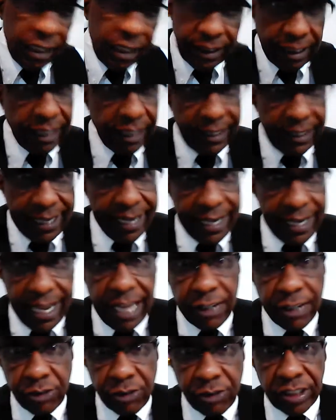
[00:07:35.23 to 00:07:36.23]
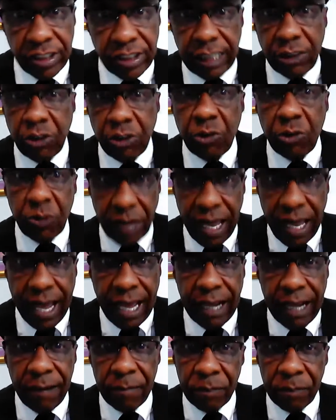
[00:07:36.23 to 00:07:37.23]
That hatred that you
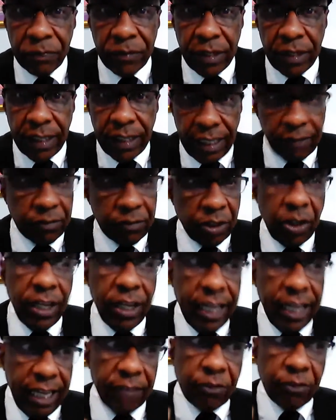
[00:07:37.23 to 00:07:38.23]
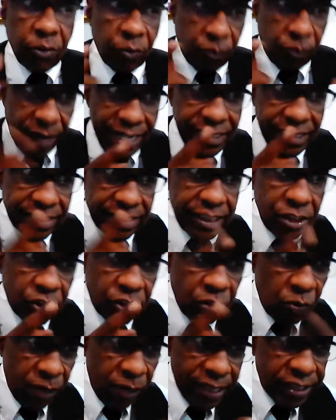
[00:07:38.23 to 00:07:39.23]
got. If the right
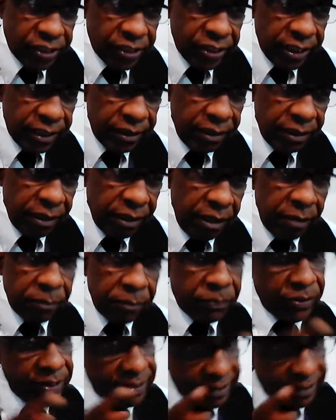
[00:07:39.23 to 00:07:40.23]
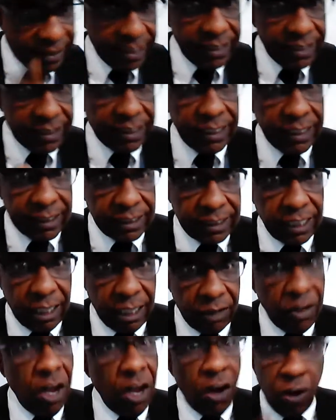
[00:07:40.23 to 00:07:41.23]
situation presents
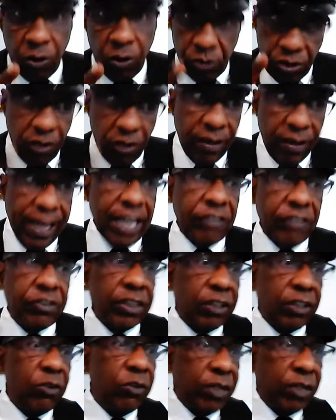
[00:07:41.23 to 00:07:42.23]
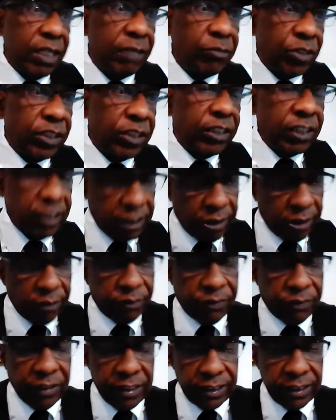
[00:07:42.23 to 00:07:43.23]
itself, oh, your hatred gonna come to the
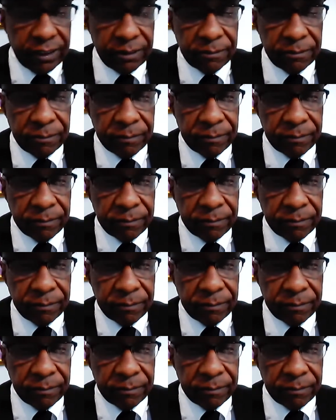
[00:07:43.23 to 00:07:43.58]
surface.